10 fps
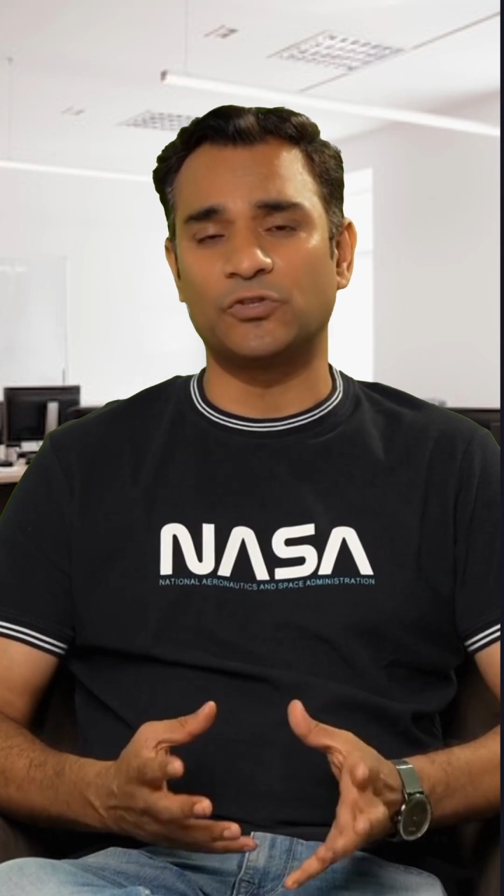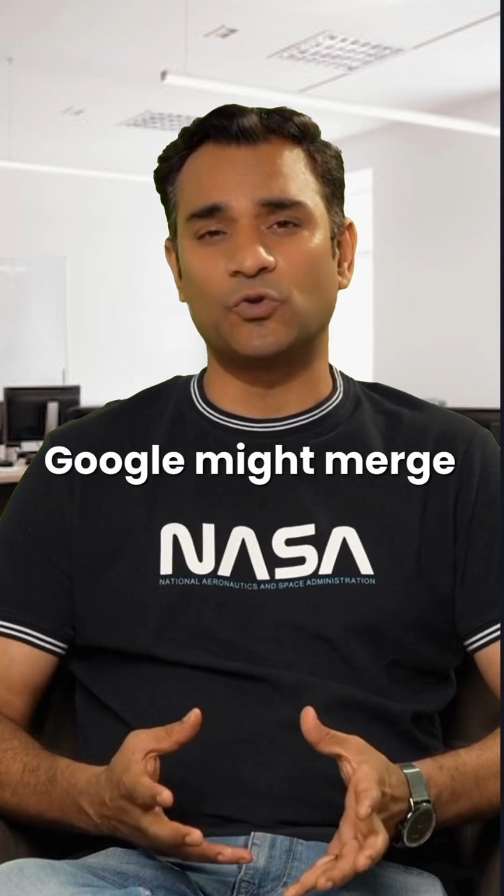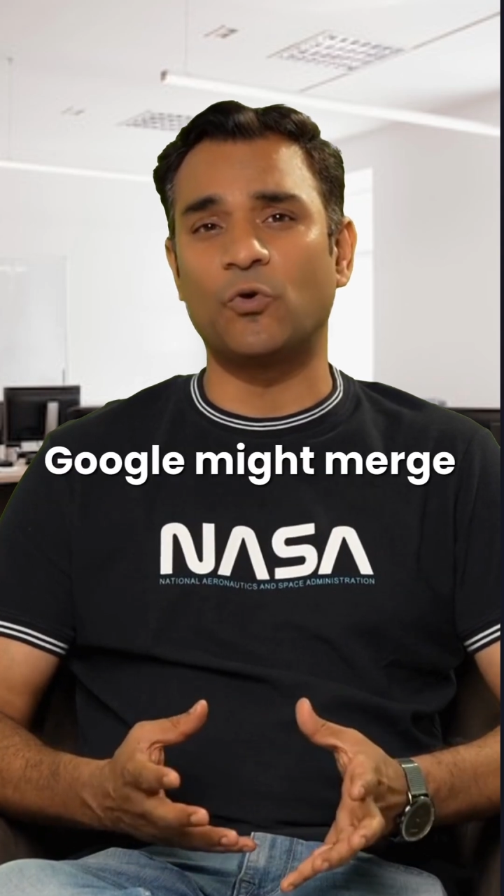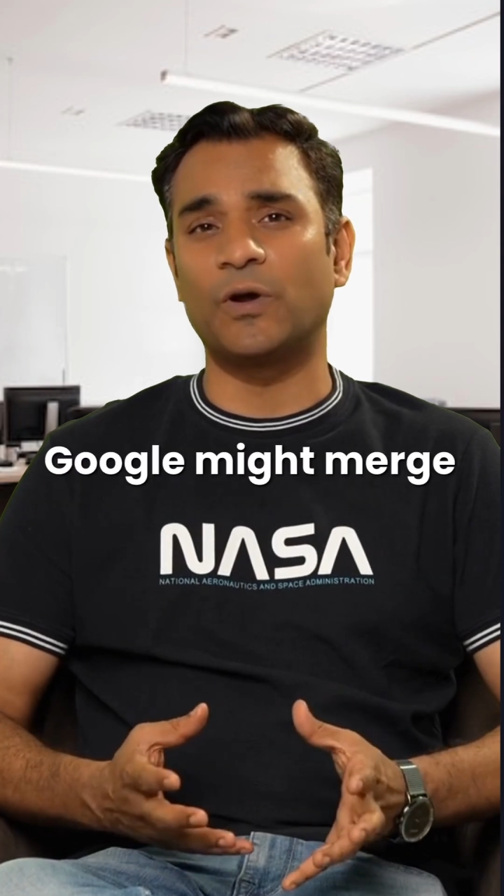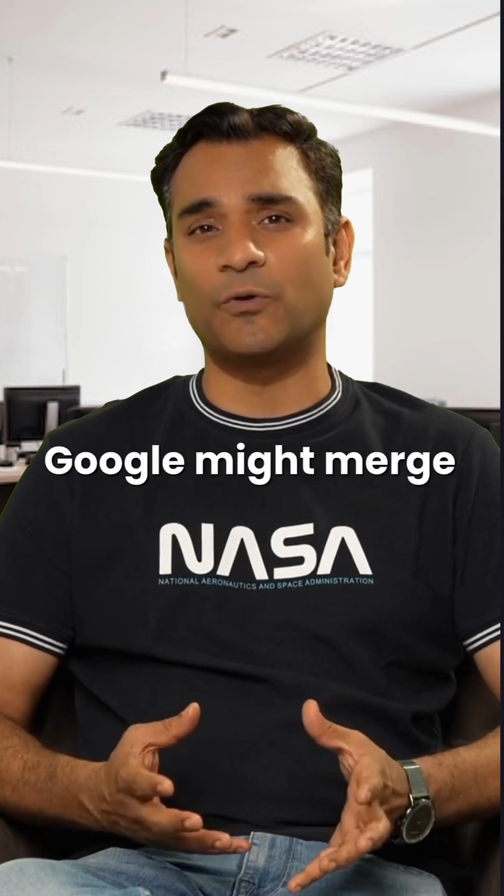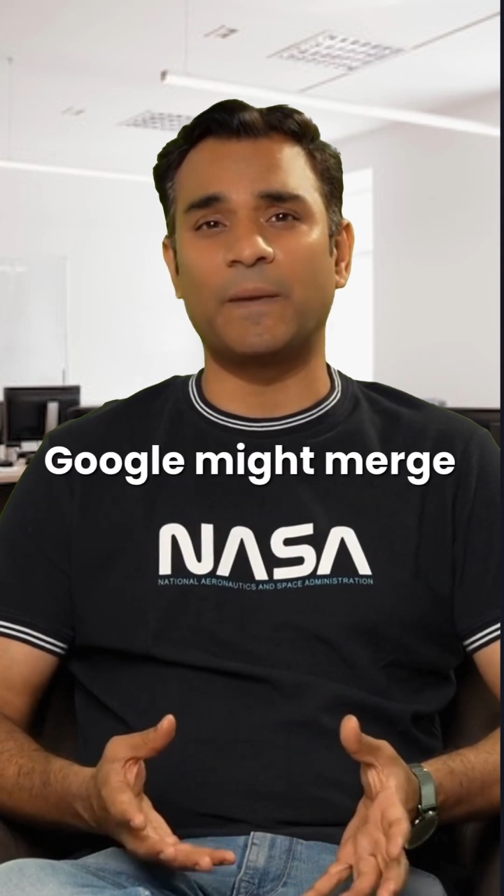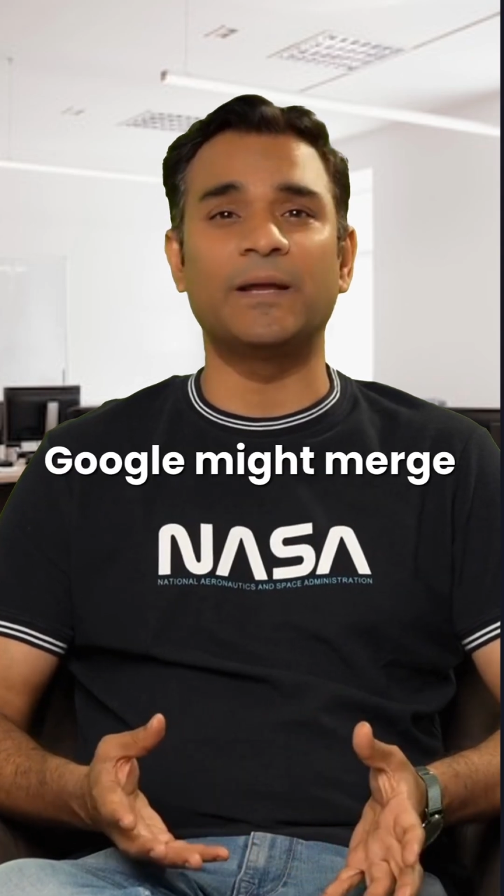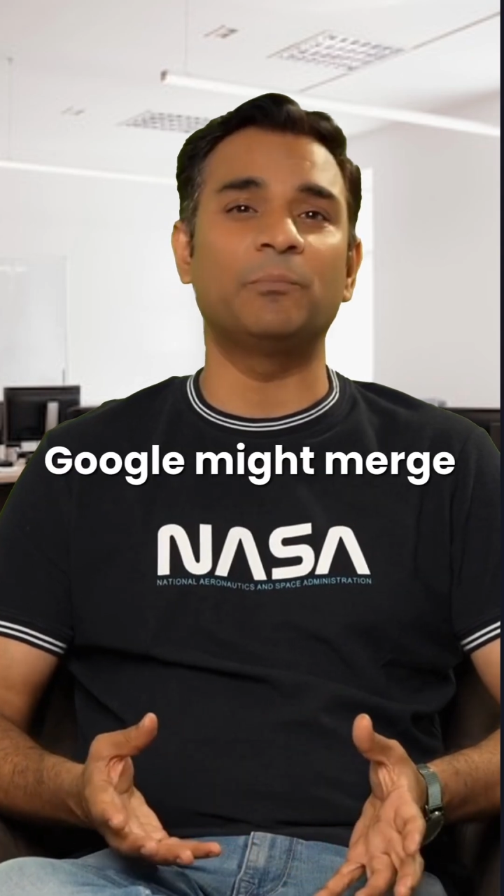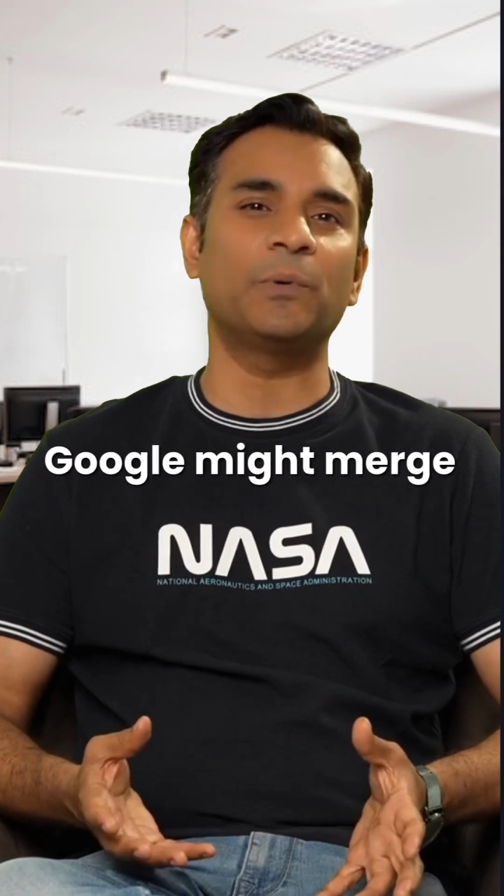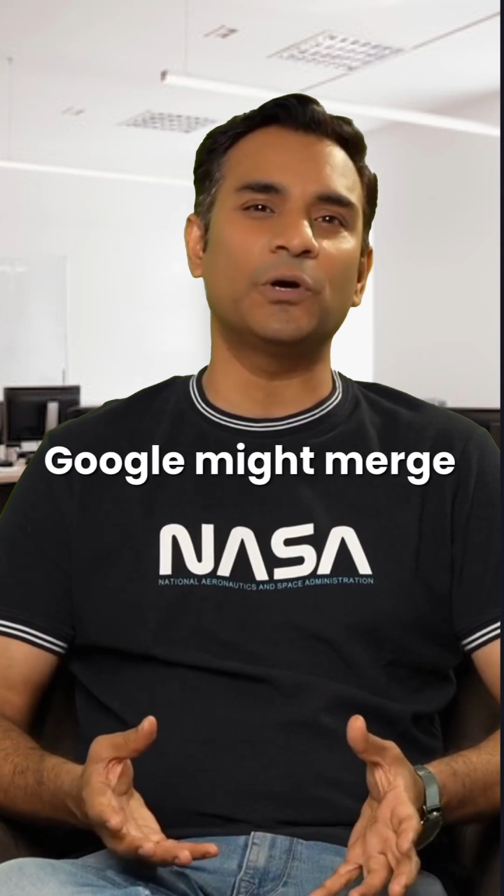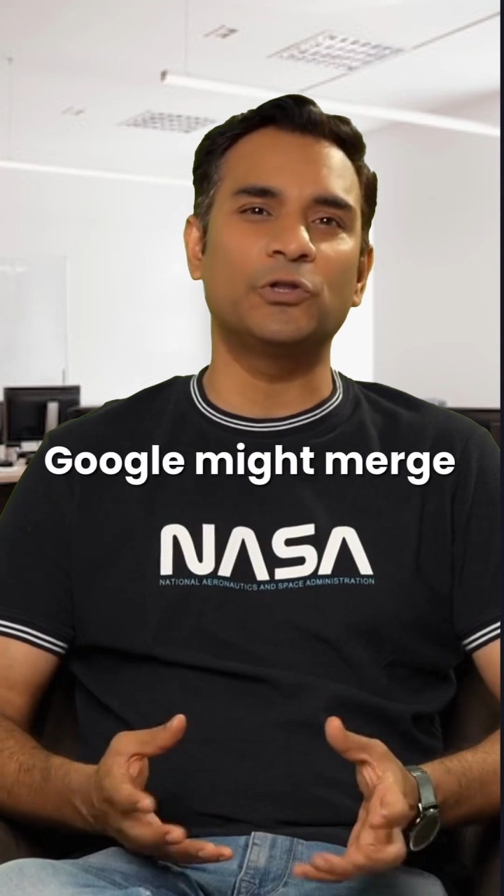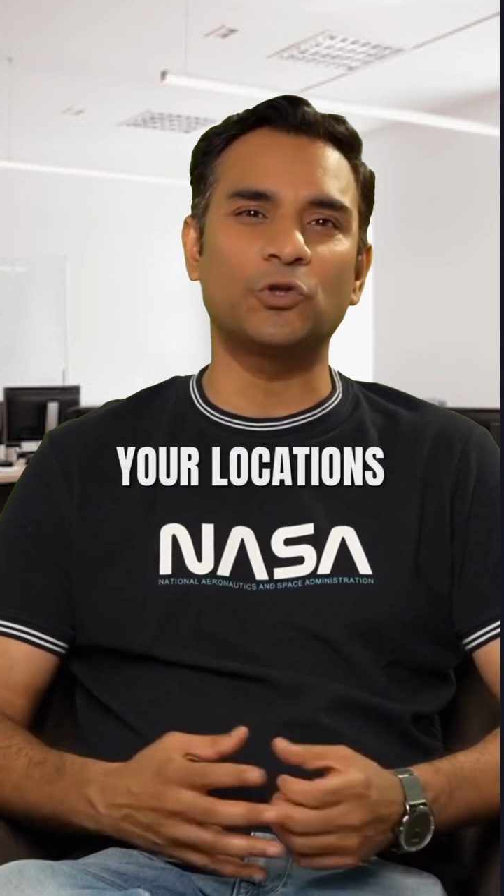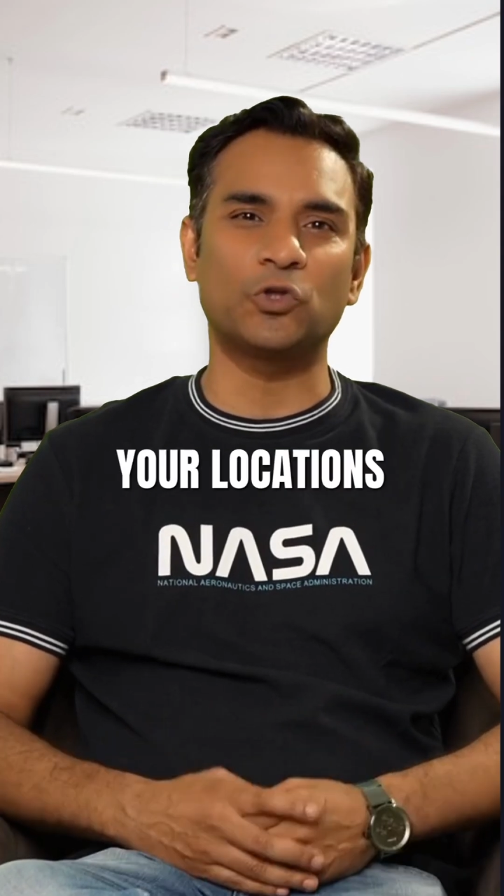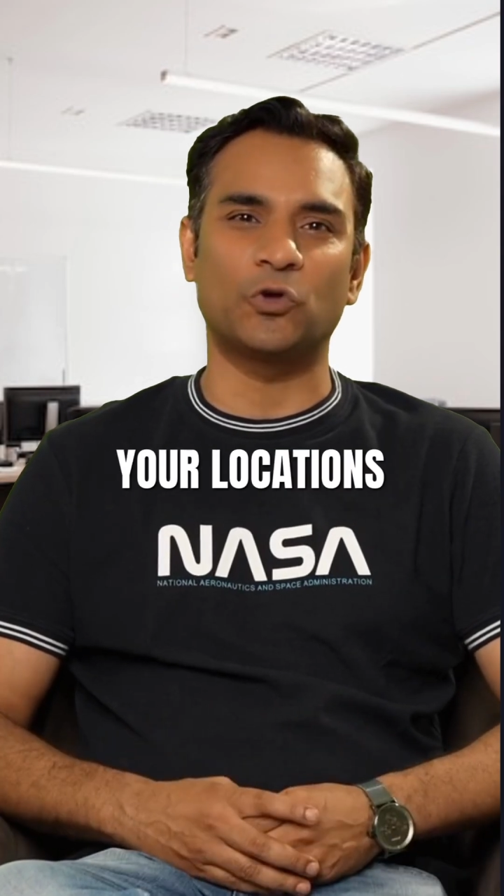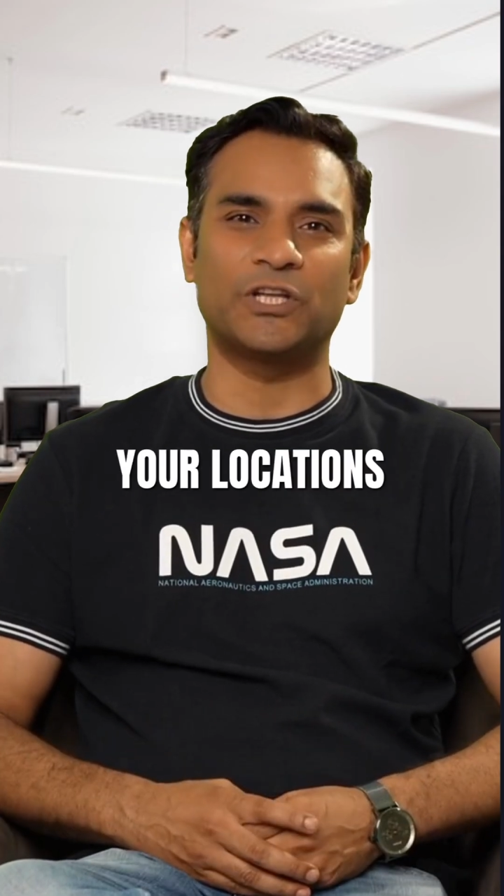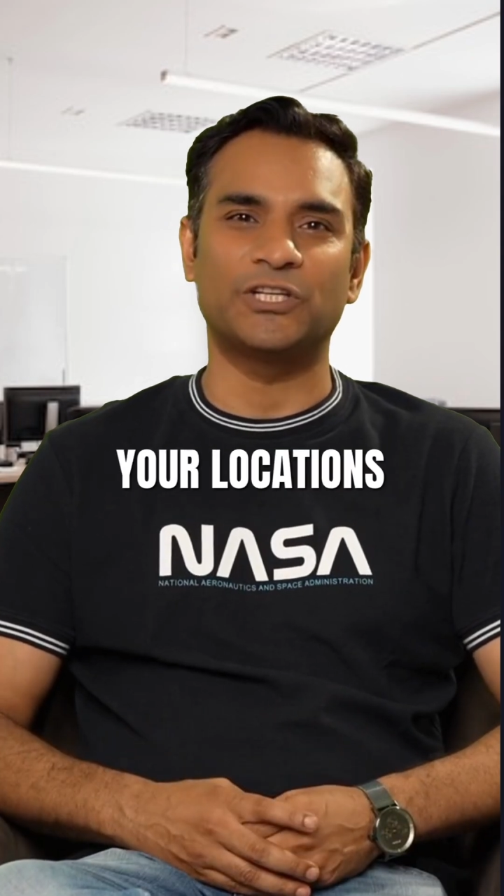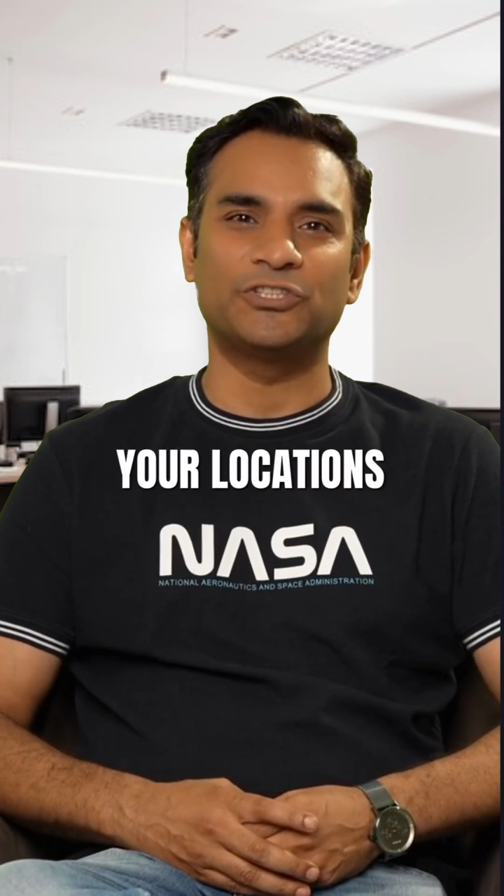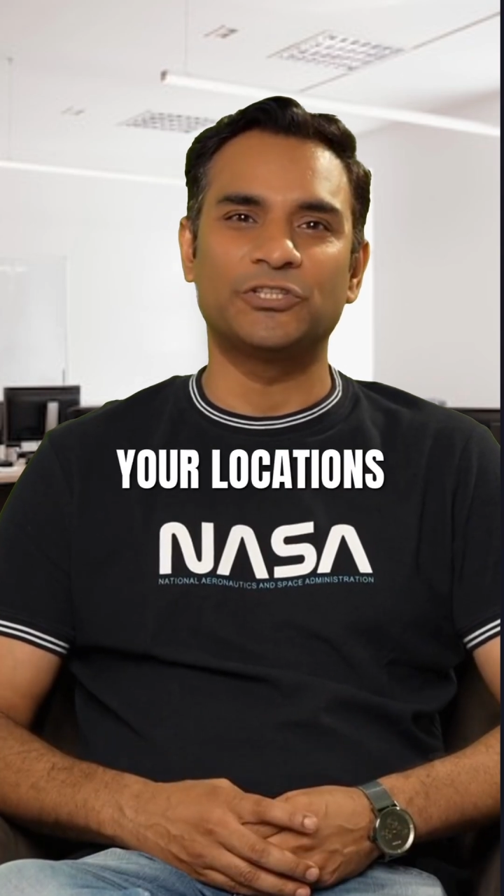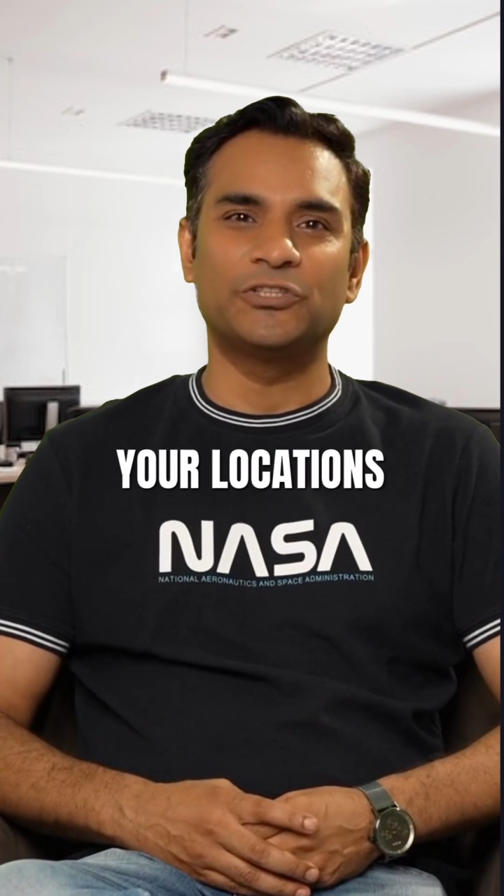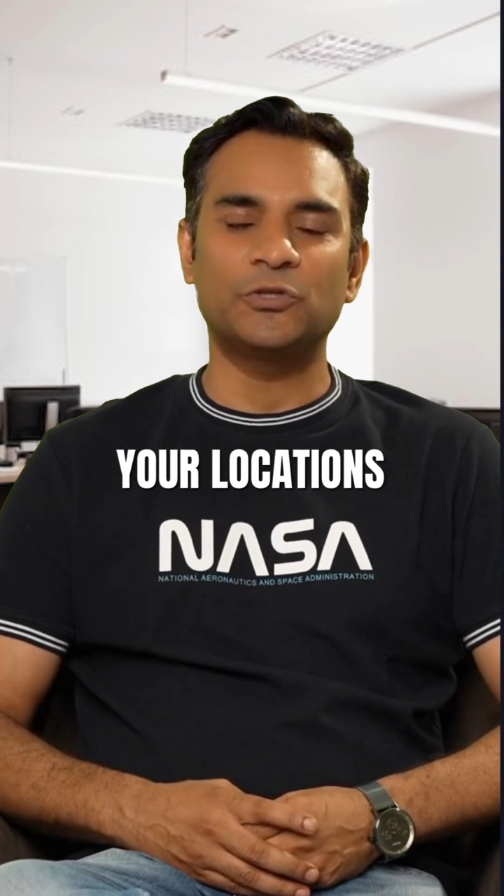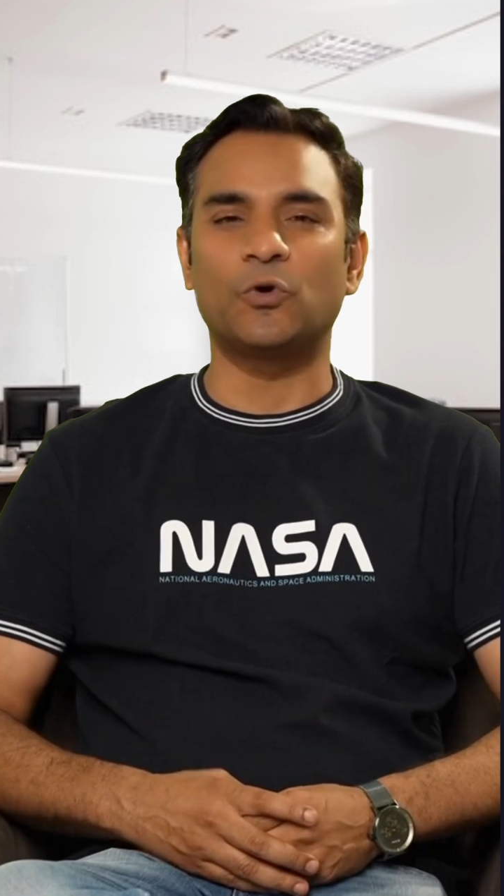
Google might merge your locations